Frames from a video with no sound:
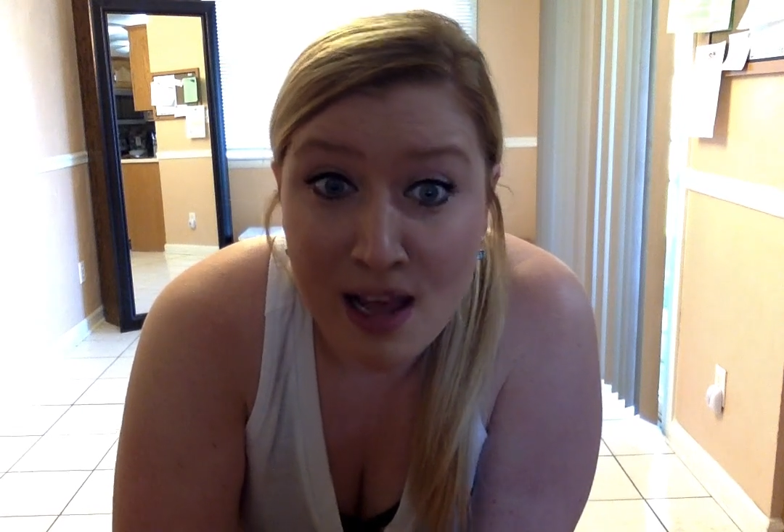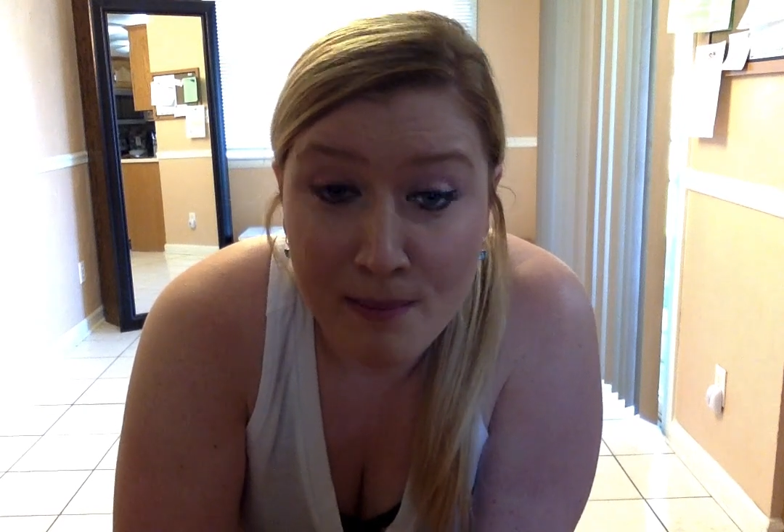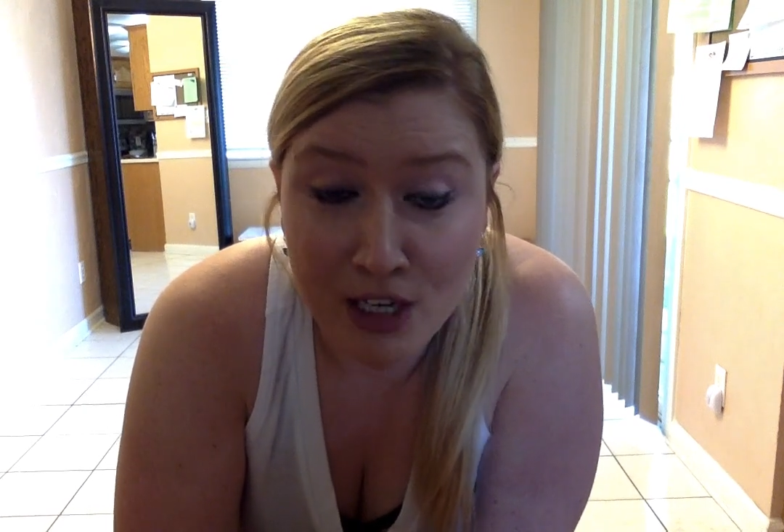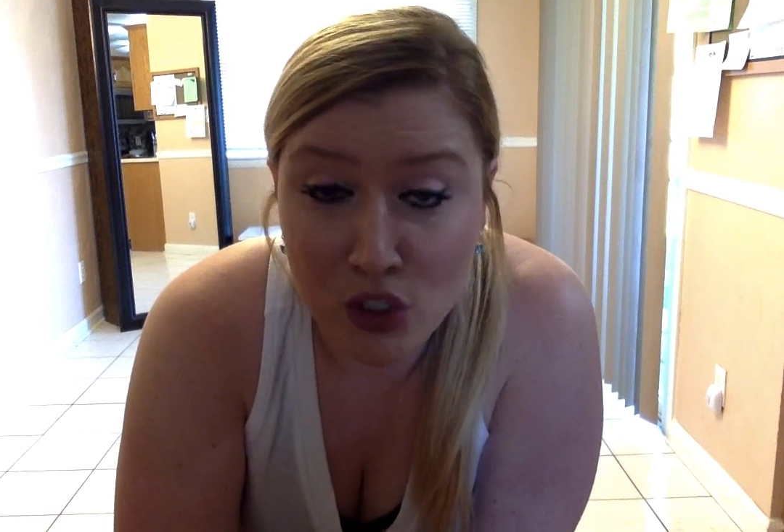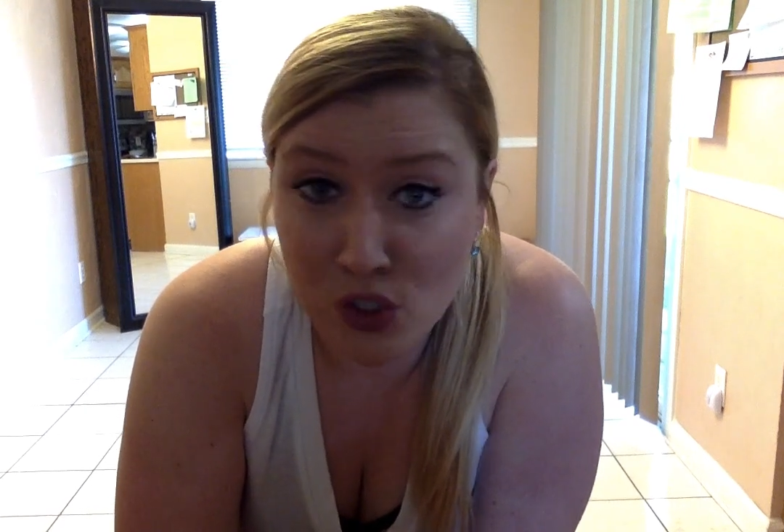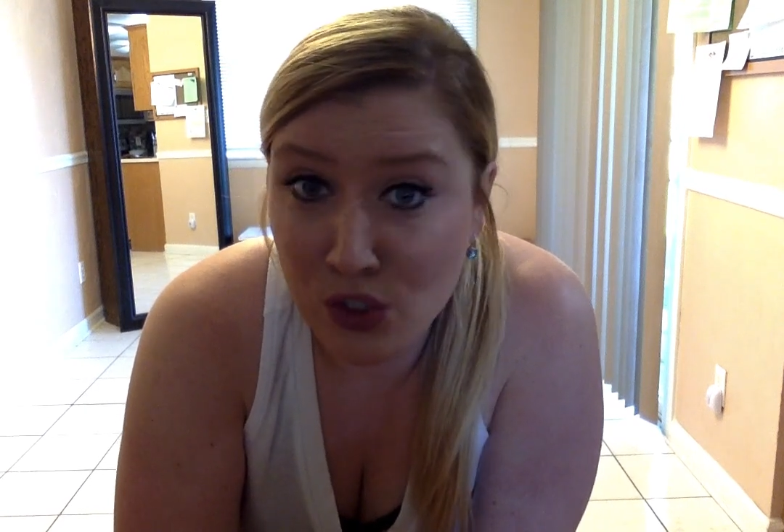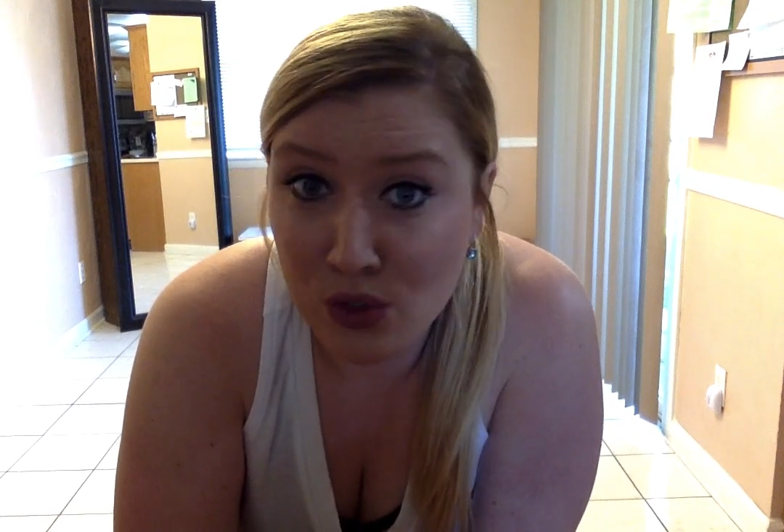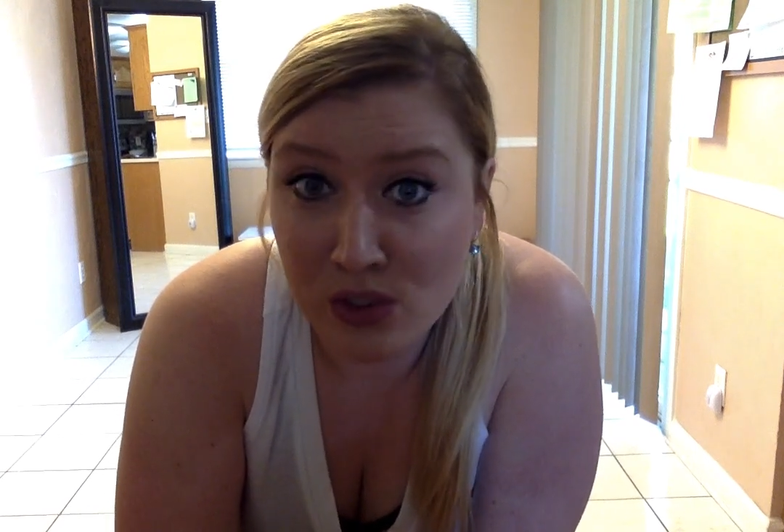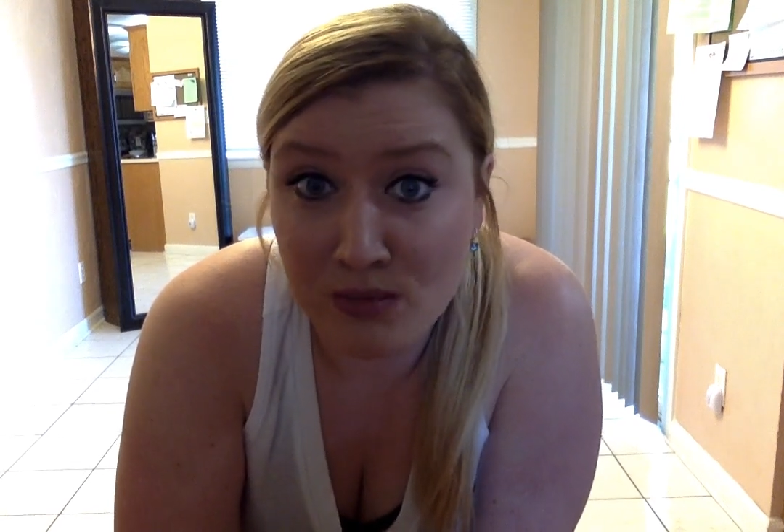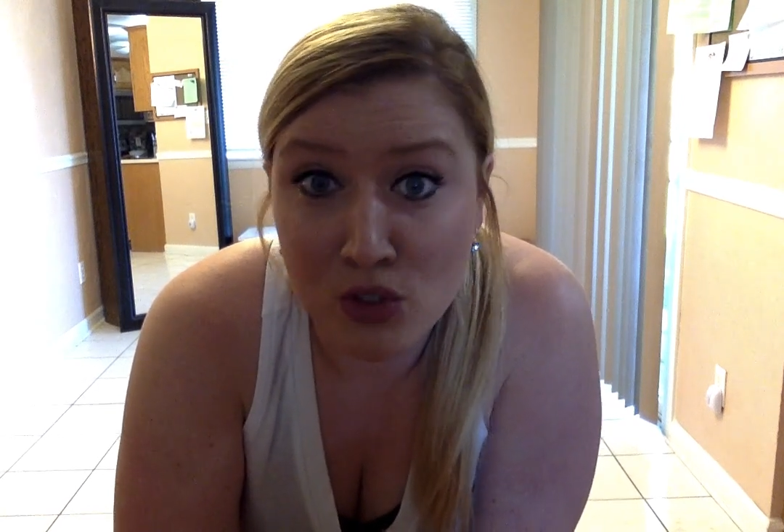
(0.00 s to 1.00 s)
Make sure you
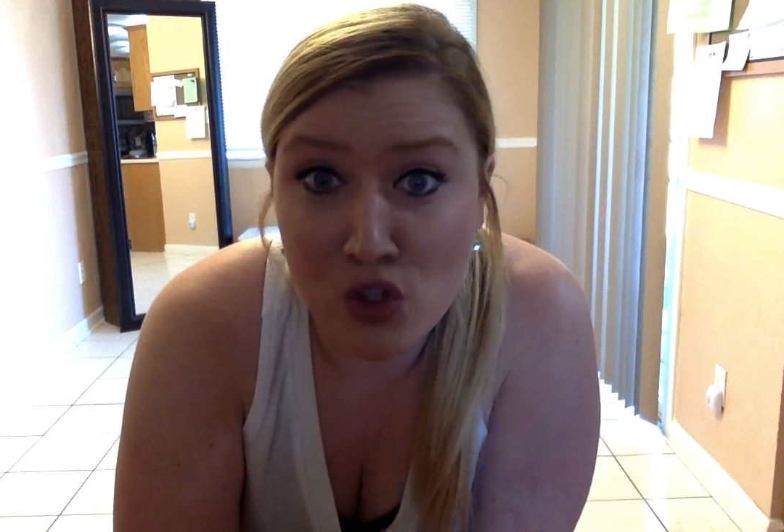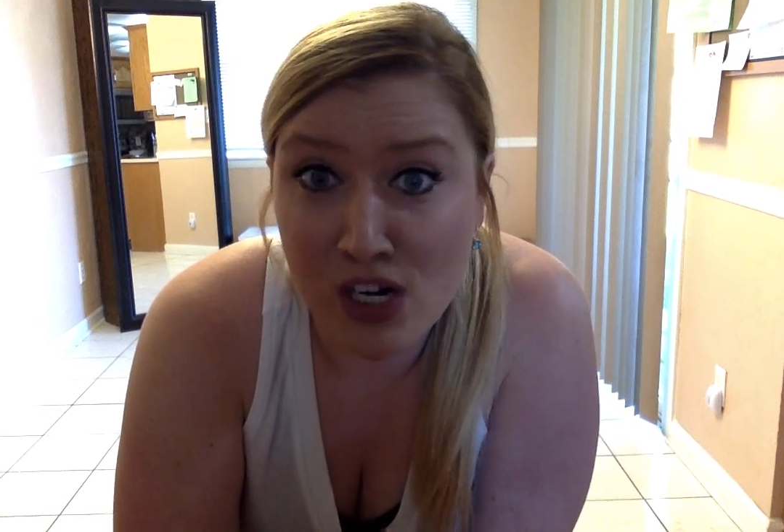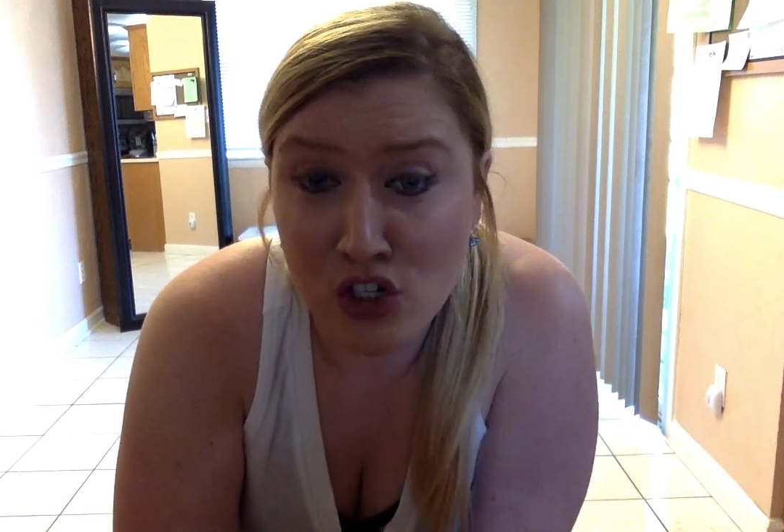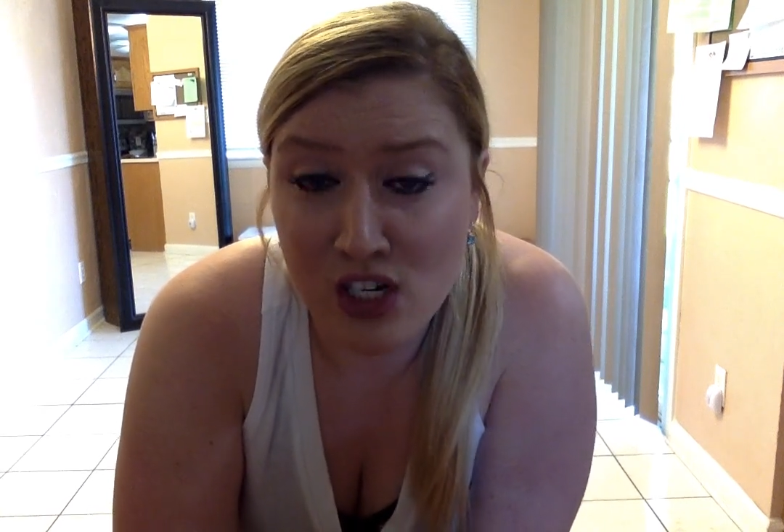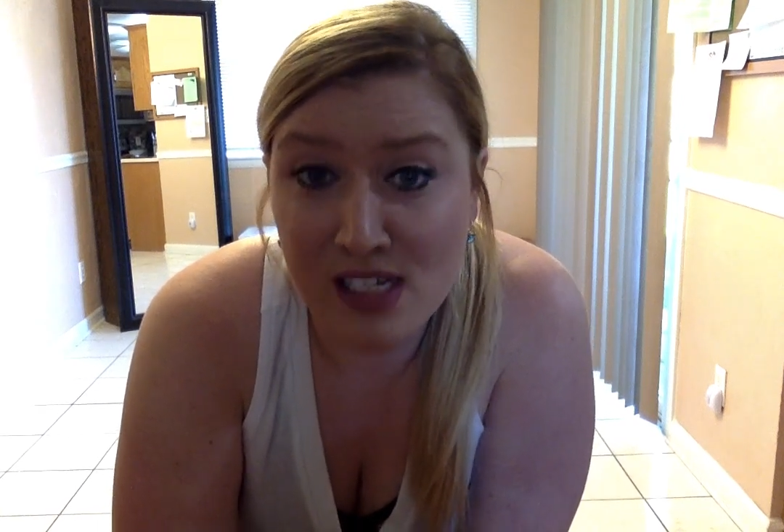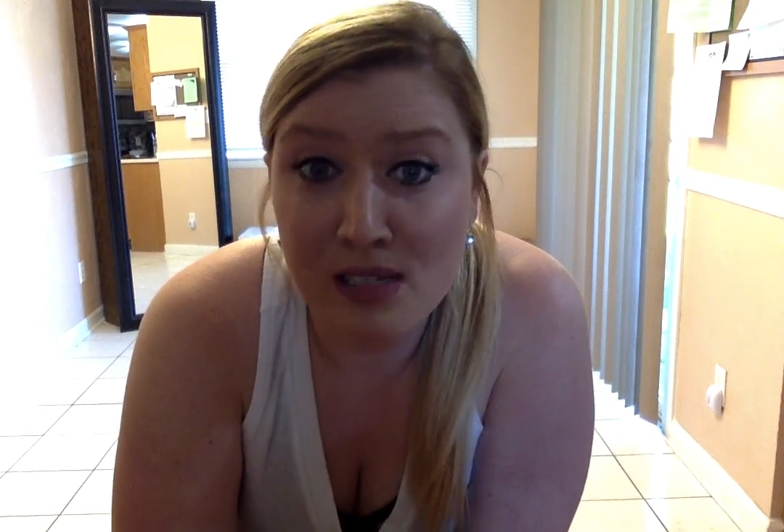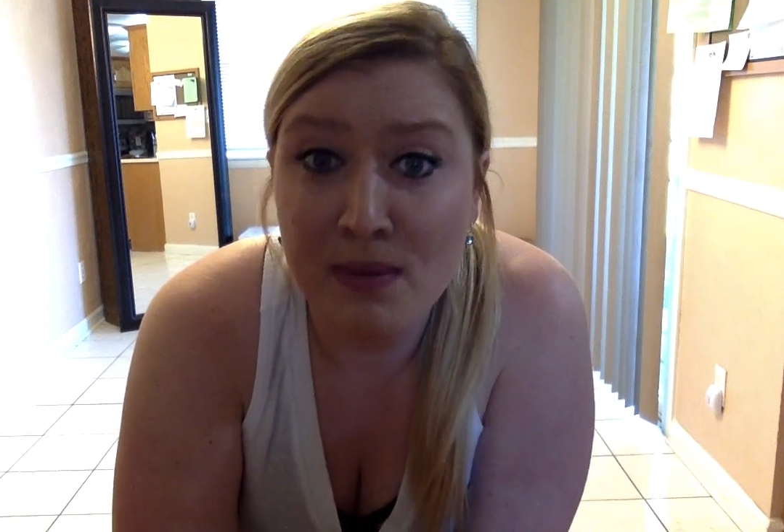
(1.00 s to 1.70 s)
do some stretches.